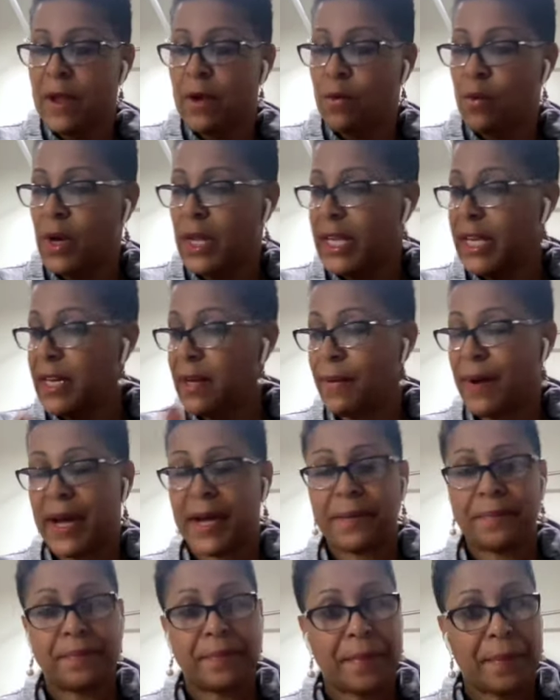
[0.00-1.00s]
Well,
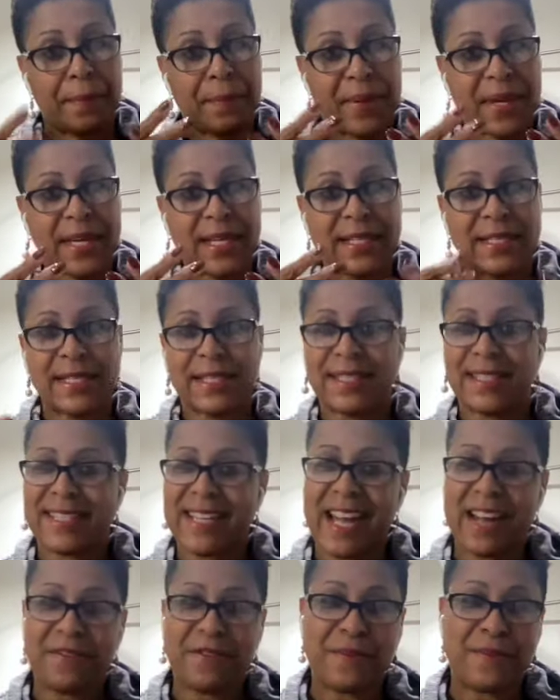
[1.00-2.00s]
anyway, peace. It's
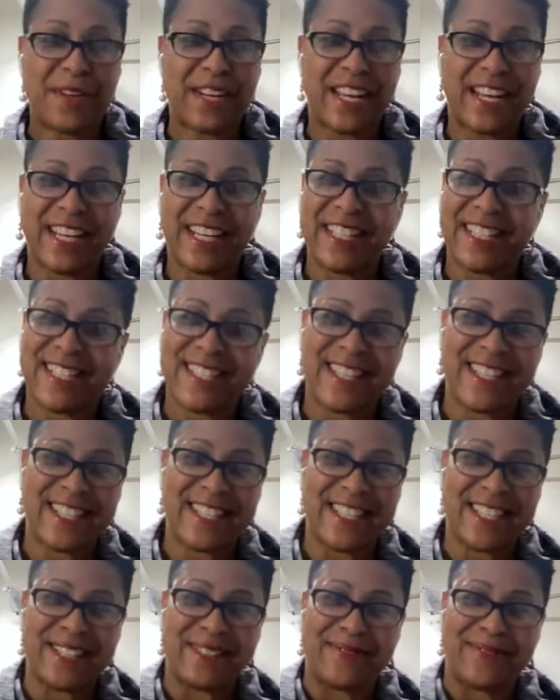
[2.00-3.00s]
time for me to head to the
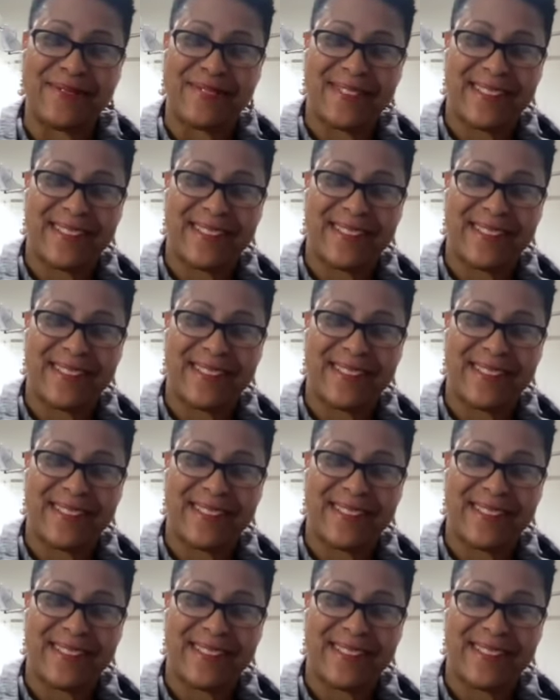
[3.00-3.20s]
gym.